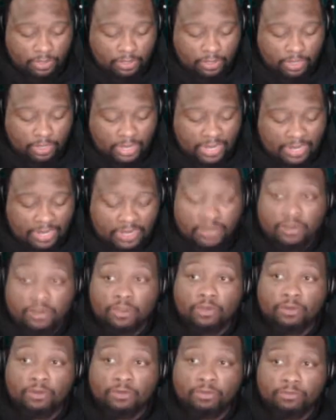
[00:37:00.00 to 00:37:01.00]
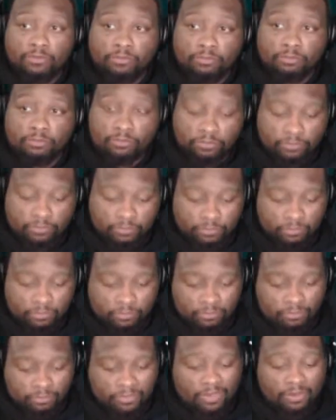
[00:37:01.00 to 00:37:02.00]
i didn't know
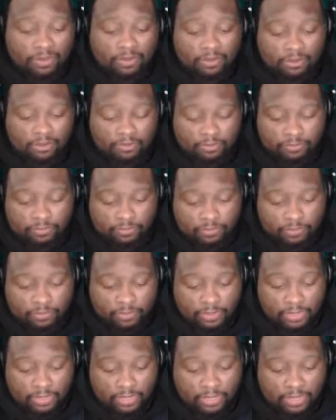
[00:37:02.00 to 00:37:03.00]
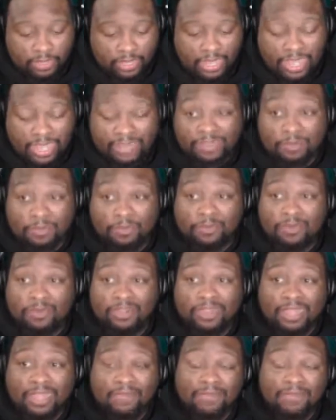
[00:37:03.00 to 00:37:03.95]
you know at the point in life